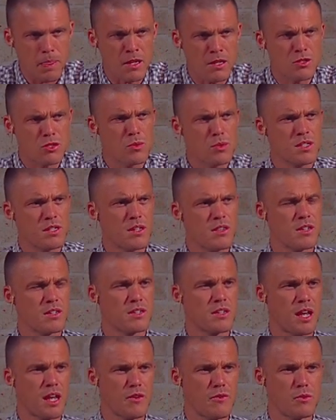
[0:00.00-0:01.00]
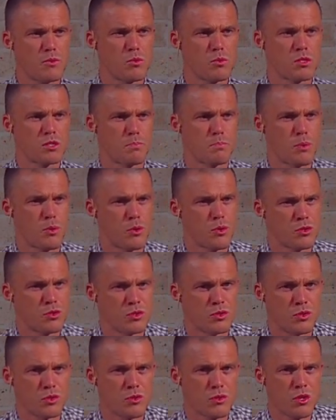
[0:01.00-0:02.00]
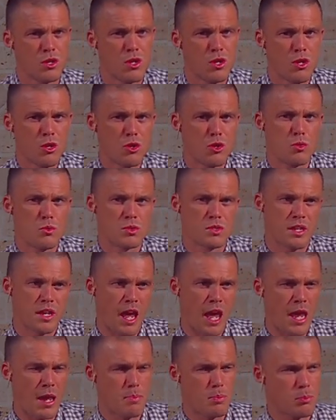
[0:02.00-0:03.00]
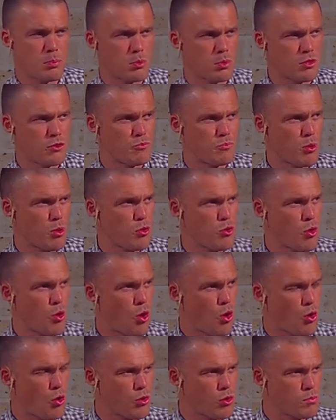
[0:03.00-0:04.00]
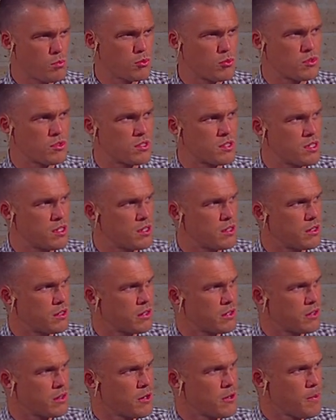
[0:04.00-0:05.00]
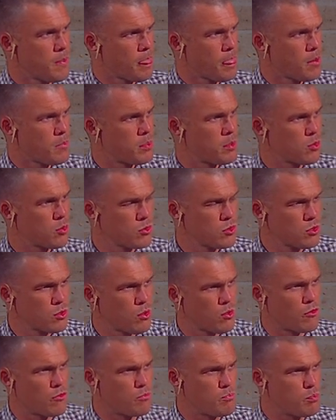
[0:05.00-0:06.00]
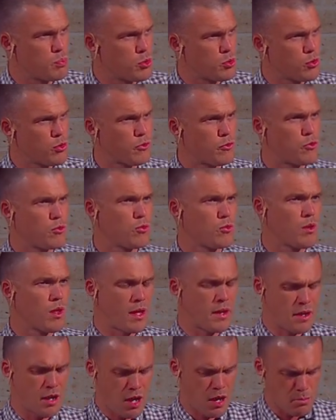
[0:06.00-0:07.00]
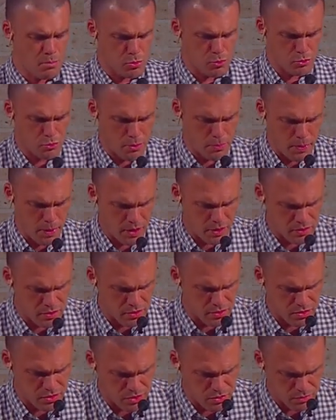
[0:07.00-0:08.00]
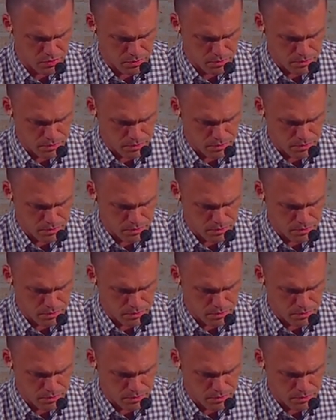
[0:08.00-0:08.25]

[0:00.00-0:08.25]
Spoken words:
And so we see that David was a person who was capable of both horrible sin, but also of beautiful and humble repentance.